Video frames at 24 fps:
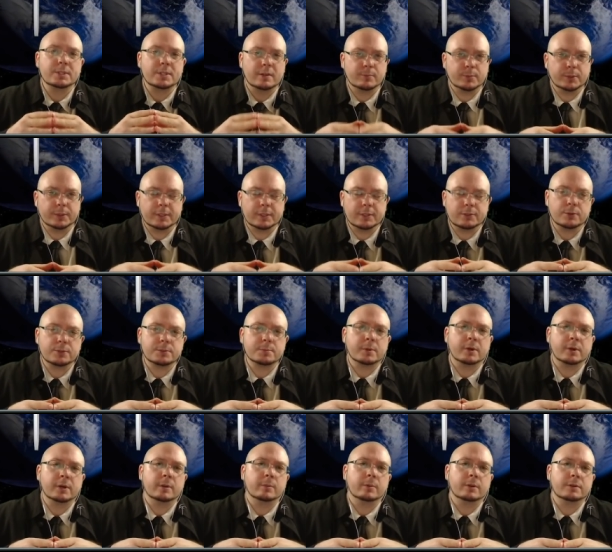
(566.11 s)
I put that towards
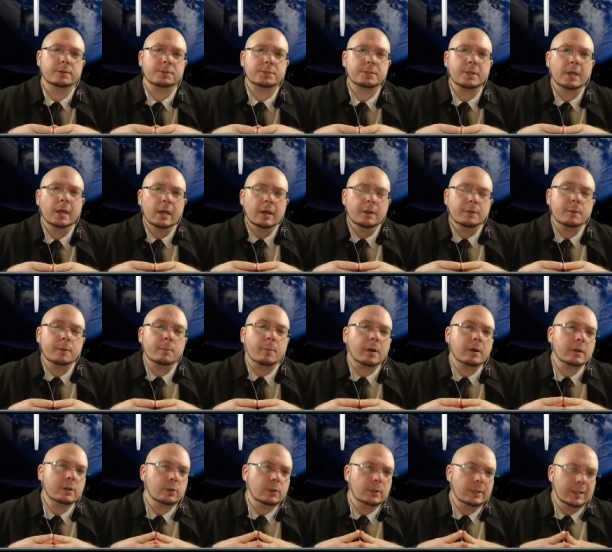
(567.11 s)
Mario Brothers. The
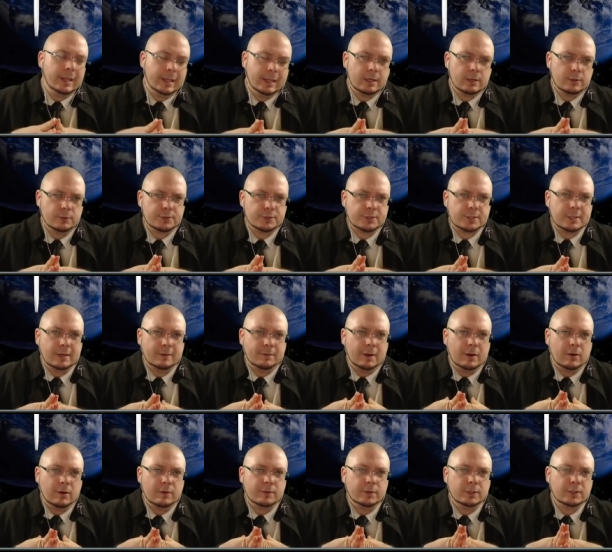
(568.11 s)
Mario Lego stuff,
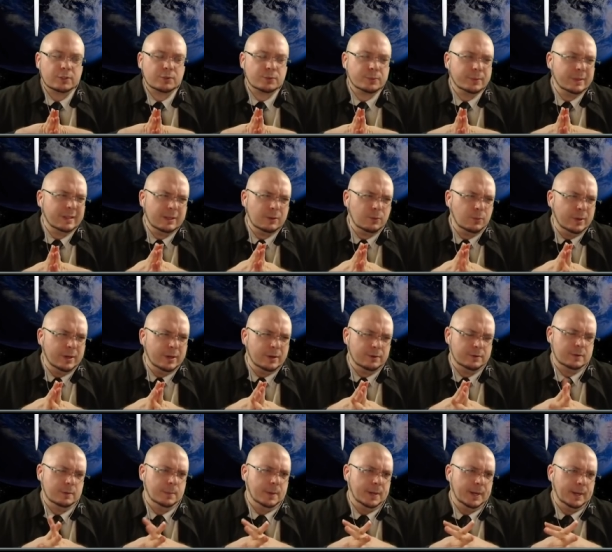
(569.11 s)
however, looks really
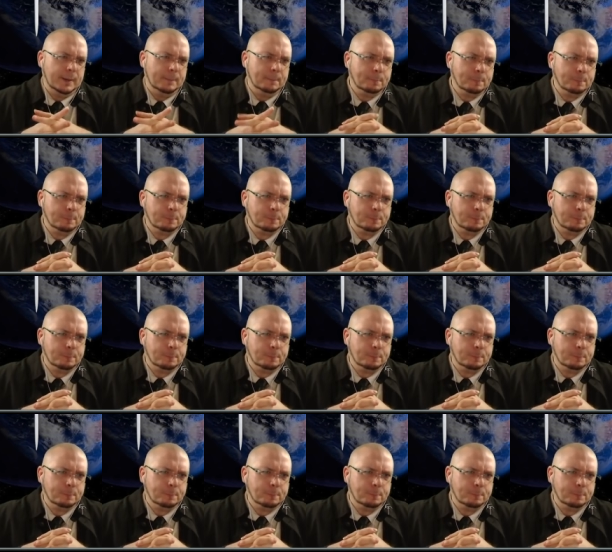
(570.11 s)
weird to me.